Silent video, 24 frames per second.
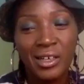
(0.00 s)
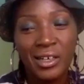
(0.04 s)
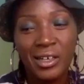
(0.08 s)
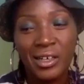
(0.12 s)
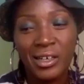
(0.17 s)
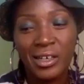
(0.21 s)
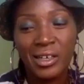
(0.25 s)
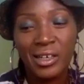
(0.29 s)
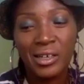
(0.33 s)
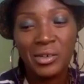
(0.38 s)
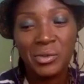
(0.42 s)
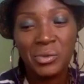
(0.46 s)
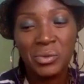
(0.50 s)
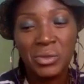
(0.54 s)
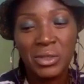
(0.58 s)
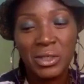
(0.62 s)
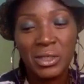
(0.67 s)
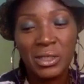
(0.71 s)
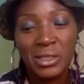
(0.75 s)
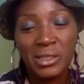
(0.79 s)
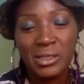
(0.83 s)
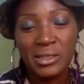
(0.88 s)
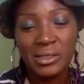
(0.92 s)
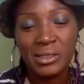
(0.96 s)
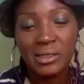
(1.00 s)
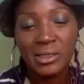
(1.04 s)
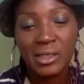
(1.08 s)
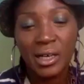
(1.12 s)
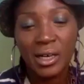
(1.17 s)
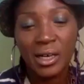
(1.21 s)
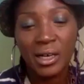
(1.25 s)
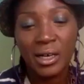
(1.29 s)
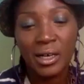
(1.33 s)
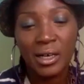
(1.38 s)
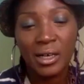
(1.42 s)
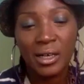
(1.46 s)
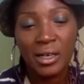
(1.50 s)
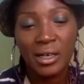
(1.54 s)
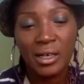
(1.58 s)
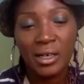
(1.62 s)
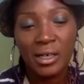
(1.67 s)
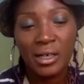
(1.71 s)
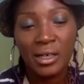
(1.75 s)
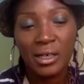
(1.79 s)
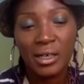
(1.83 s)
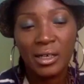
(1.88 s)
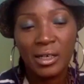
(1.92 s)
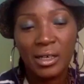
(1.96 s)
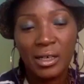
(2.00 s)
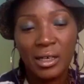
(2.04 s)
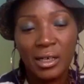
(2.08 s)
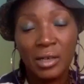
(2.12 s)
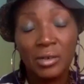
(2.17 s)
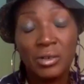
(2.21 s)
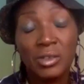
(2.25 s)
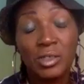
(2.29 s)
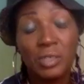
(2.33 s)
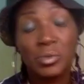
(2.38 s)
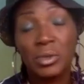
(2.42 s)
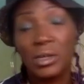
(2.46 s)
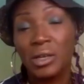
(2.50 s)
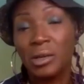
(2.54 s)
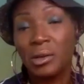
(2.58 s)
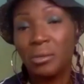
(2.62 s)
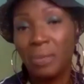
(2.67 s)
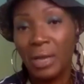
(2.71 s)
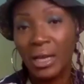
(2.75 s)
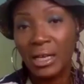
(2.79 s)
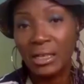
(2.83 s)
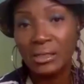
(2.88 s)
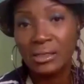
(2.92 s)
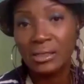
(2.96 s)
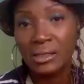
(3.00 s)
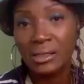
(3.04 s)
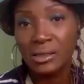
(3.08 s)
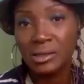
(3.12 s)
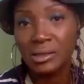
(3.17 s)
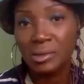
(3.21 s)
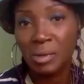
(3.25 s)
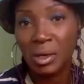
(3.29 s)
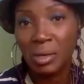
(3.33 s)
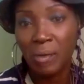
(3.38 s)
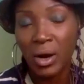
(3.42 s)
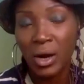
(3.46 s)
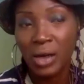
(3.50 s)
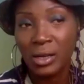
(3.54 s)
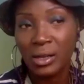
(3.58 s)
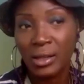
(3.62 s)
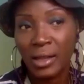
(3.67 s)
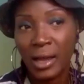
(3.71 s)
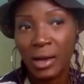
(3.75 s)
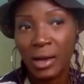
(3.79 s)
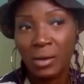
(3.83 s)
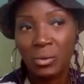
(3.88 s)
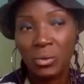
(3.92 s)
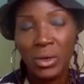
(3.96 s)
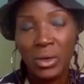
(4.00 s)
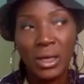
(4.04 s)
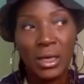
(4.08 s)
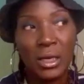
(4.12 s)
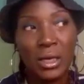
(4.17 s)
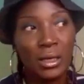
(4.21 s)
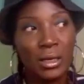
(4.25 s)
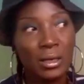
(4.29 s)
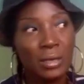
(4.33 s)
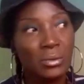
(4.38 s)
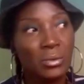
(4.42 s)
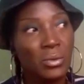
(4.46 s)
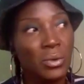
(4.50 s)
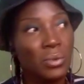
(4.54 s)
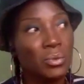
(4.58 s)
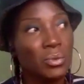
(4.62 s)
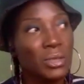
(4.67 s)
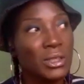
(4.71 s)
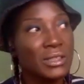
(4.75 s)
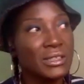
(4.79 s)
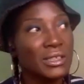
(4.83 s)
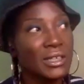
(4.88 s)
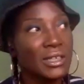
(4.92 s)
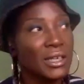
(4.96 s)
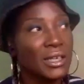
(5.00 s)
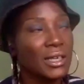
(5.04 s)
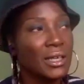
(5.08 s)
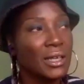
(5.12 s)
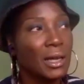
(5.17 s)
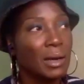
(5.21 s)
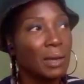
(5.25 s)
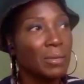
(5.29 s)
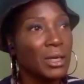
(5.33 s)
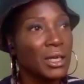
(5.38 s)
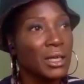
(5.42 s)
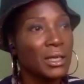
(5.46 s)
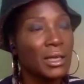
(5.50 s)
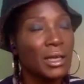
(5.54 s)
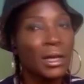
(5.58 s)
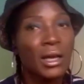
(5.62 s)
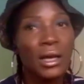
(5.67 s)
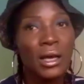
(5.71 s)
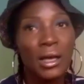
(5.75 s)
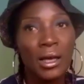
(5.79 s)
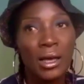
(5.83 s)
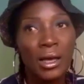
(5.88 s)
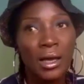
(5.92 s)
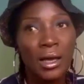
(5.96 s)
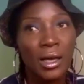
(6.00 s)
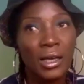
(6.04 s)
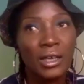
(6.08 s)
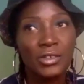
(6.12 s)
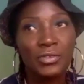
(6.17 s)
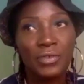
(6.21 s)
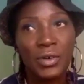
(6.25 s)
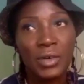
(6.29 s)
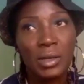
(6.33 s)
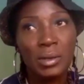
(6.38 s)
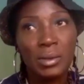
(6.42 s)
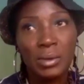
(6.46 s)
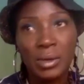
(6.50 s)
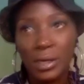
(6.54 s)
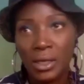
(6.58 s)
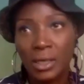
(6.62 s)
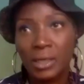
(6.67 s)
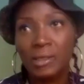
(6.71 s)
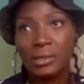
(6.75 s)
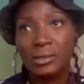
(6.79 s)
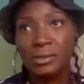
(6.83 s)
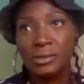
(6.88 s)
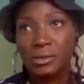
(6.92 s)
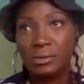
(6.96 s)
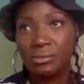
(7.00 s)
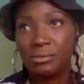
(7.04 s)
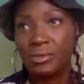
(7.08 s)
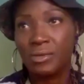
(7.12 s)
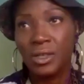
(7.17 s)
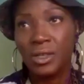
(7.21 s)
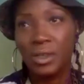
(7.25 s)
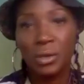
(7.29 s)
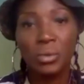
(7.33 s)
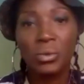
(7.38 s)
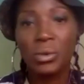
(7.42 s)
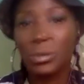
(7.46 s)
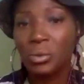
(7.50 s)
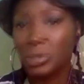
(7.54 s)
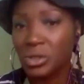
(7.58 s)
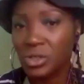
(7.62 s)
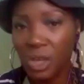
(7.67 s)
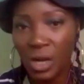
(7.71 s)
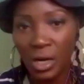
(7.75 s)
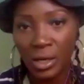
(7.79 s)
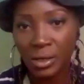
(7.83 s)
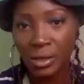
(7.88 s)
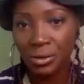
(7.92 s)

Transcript: It was it was pretty amazing to be a part of that when we did it. I mean, it's funny because we were talking